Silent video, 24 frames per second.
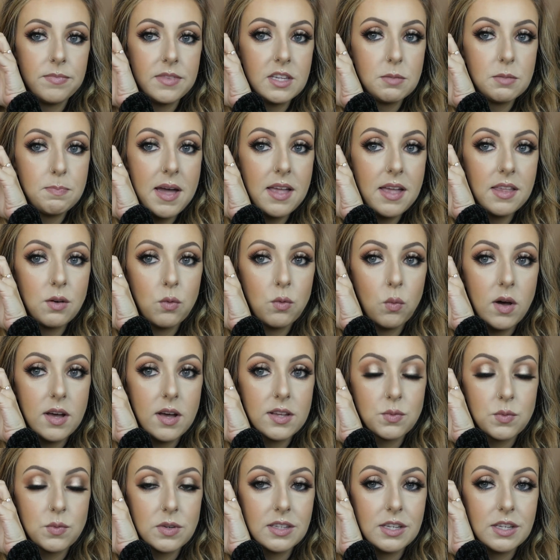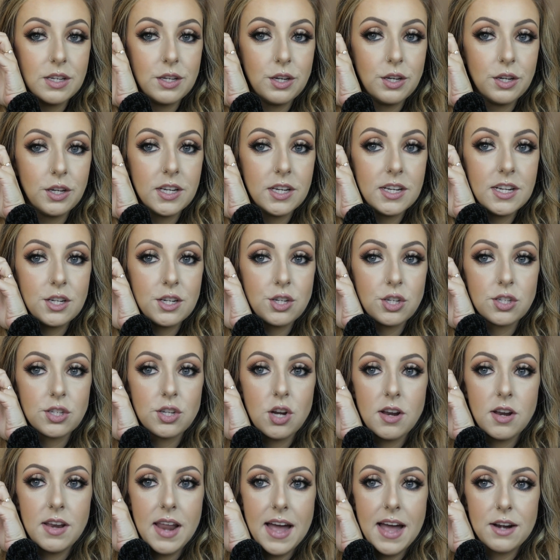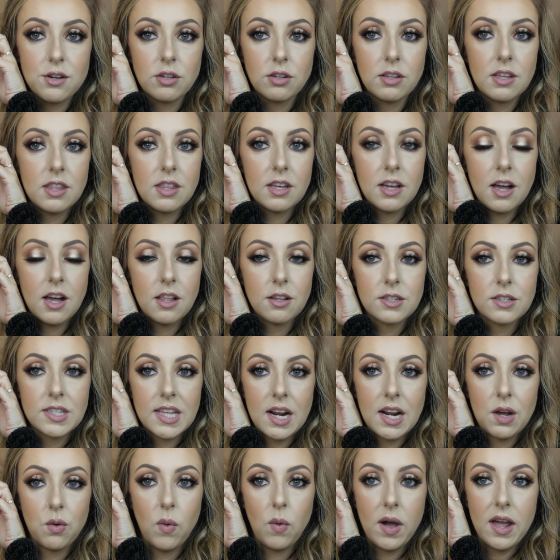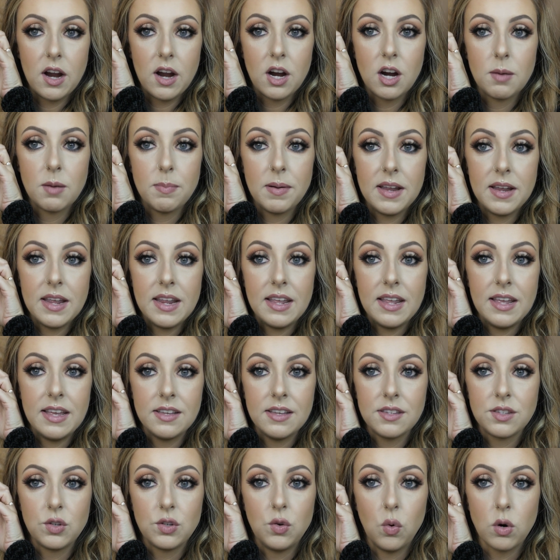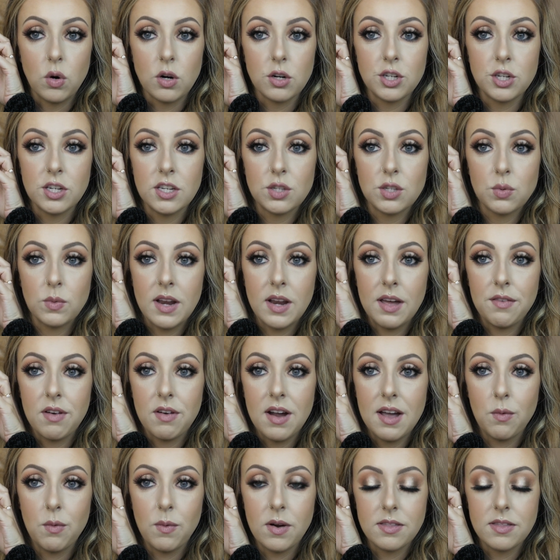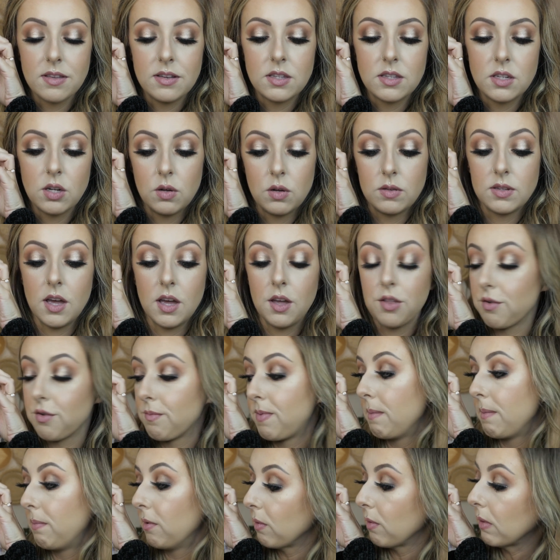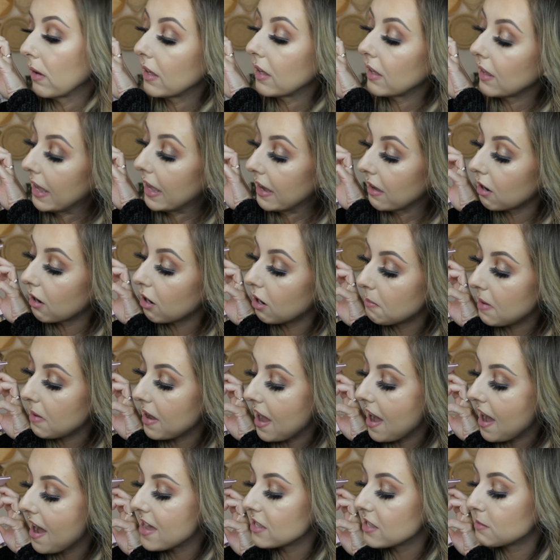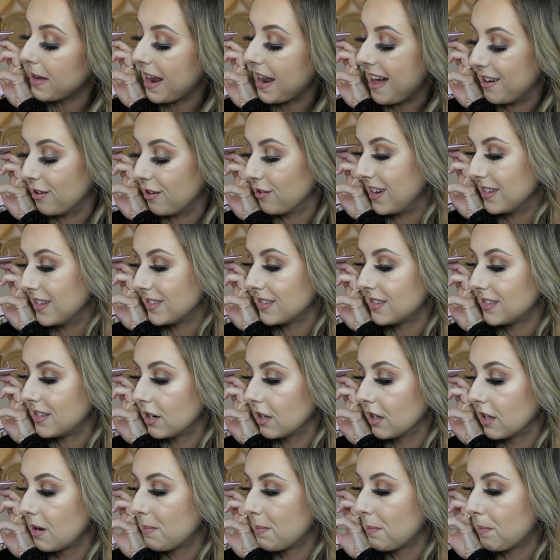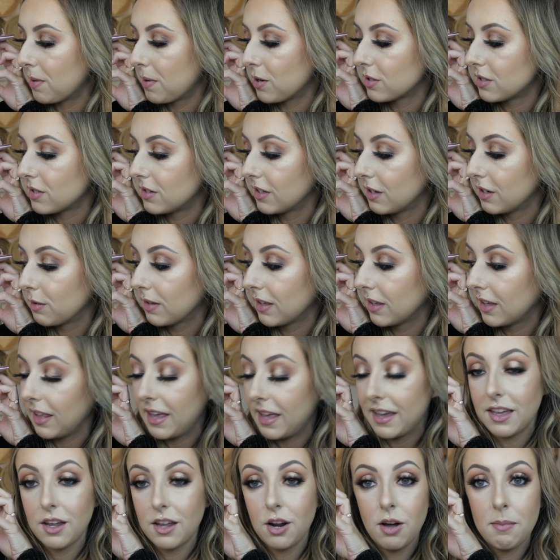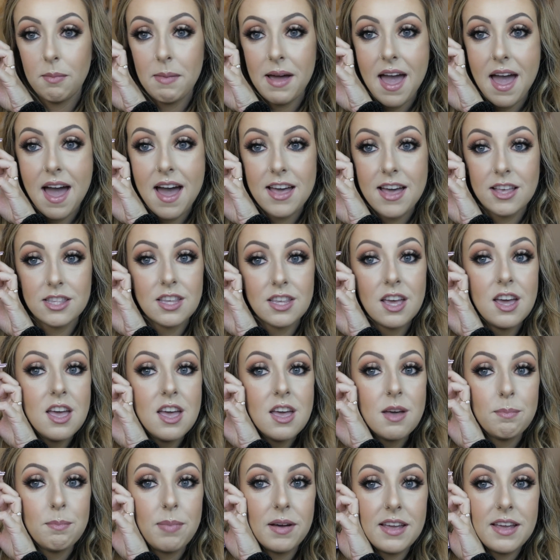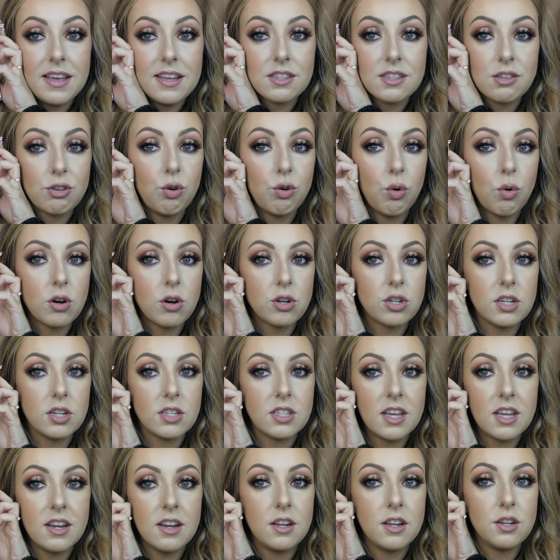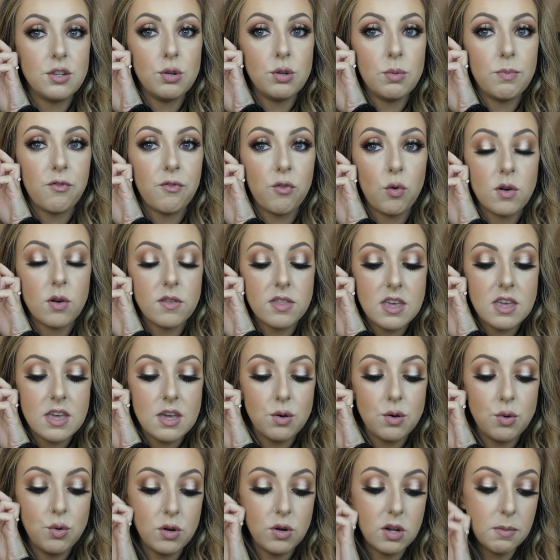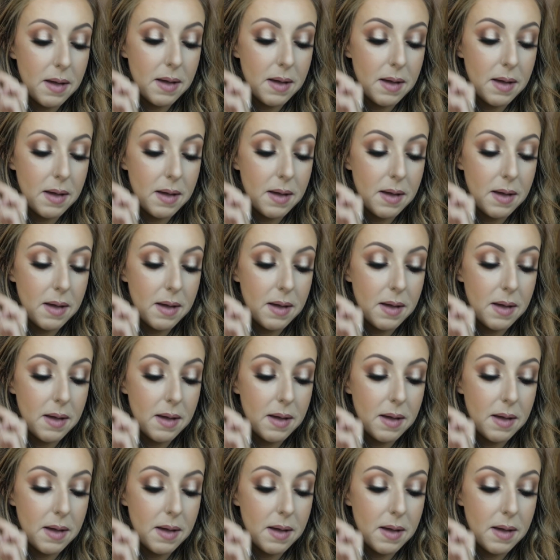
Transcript: This palette was really good. It's just not naturally the colors that I wear, but it is gorgeous. Whenever I wear these tones, other people really like it on my eyes, but I don't necessarily personally really like it on my eyes, but it's gorgeous and a dupe for the Huda